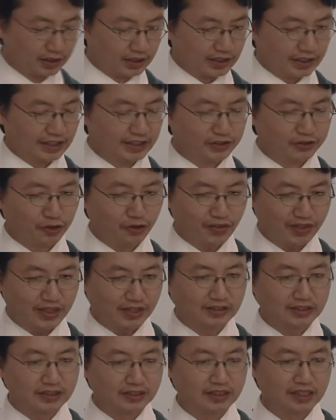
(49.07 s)
In
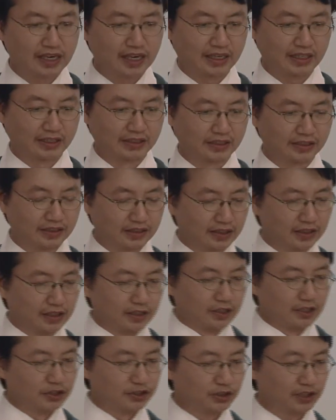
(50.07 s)
2009,
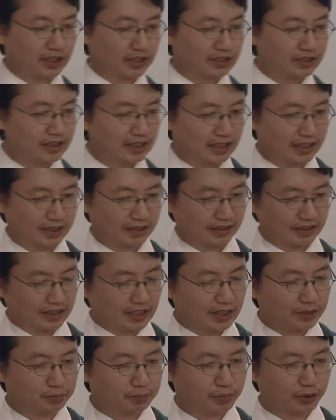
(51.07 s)
China
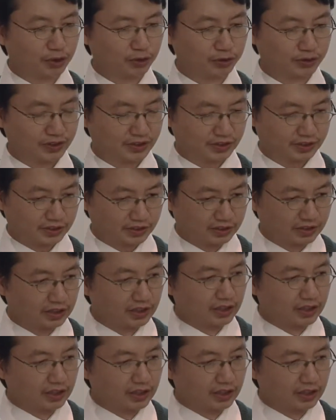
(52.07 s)
imposed